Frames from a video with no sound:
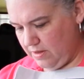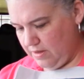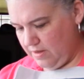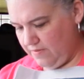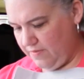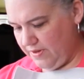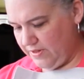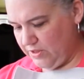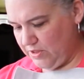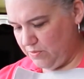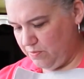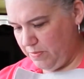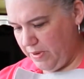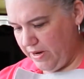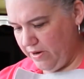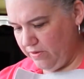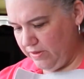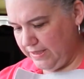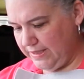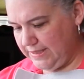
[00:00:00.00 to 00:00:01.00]
If I just
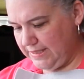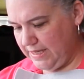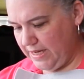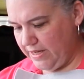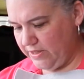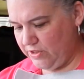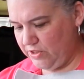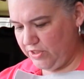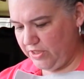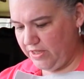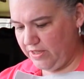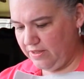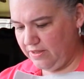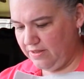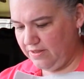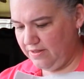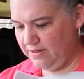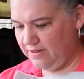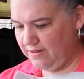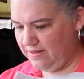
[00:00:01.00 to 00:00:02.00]
barely touch it,
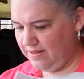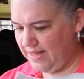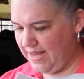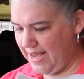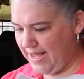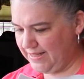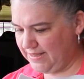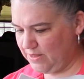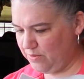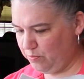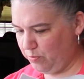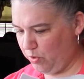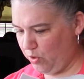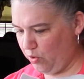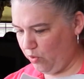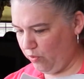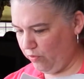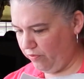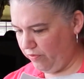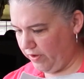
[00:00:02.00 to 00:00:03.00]
that's
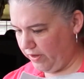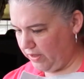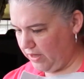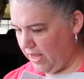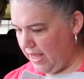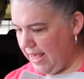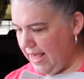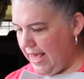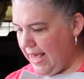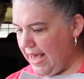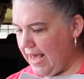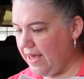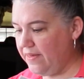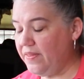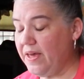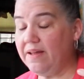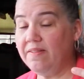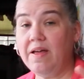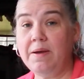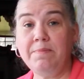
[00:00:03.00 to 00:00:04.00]
perfect. And
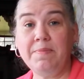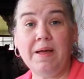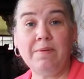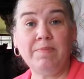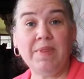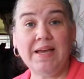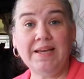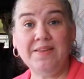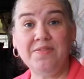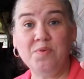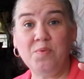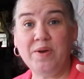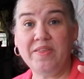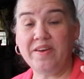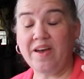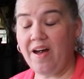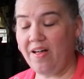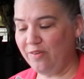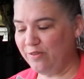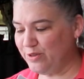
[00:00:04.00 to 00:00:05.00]
I love, I'm liking the way the
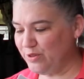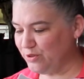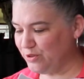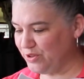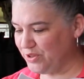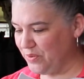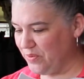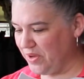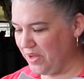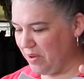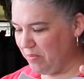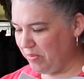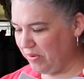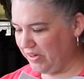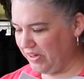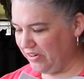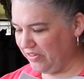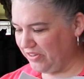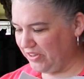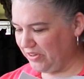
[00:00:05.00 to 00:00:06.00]
colors are showing up
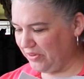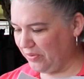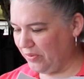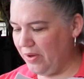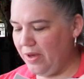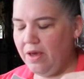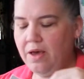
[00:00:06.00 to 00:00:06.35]
on here too.